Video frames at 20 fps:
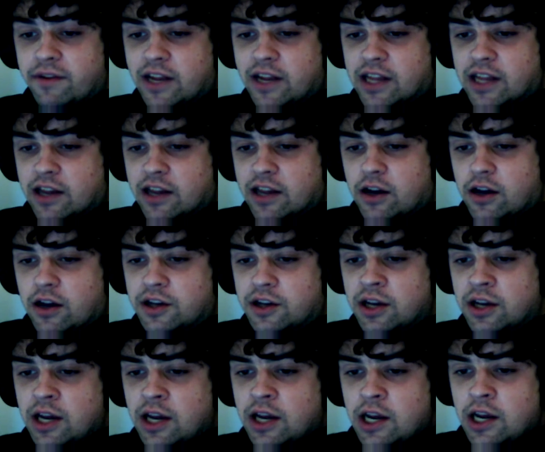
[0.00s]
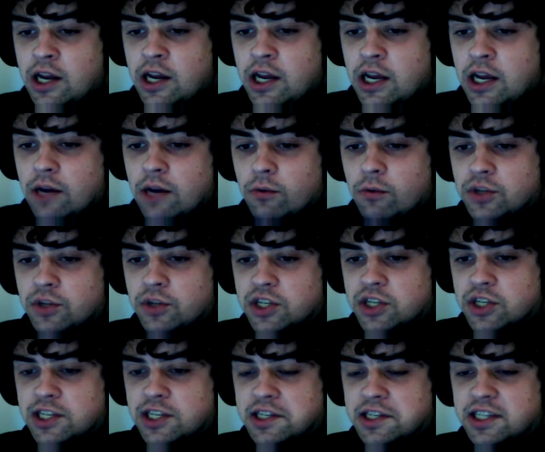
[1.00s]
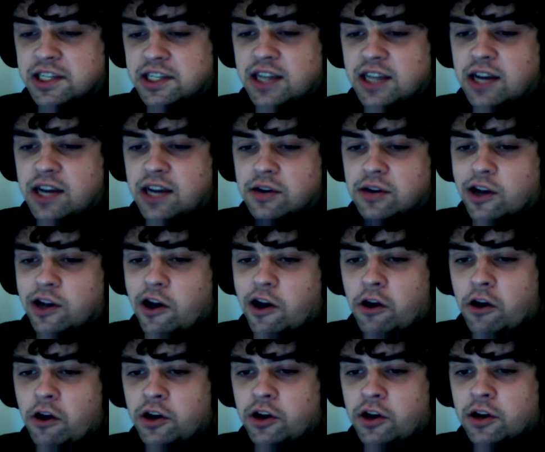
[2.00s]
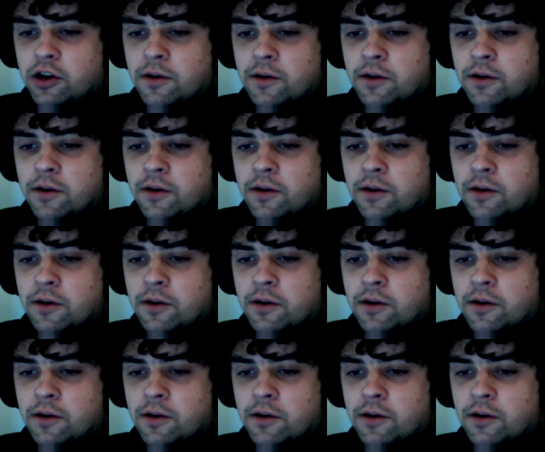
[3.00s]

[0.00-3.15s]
like that card was just this insane clock,